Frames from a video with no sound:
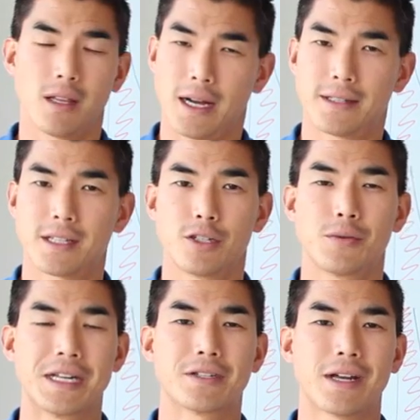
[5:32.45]
clients that
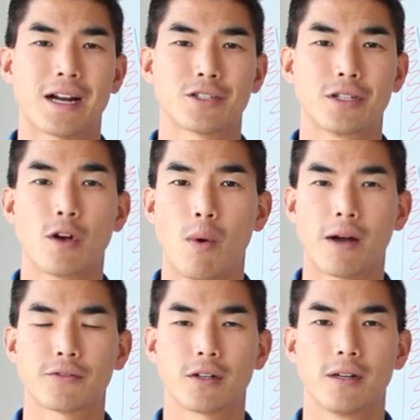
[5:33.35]
you need to actually go
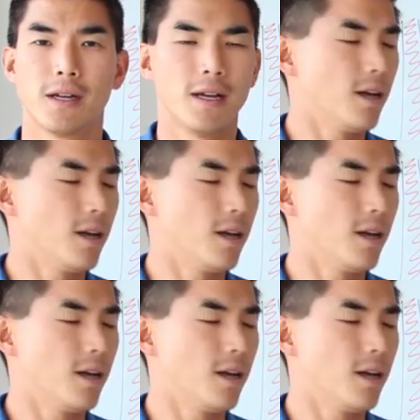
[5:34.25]
after,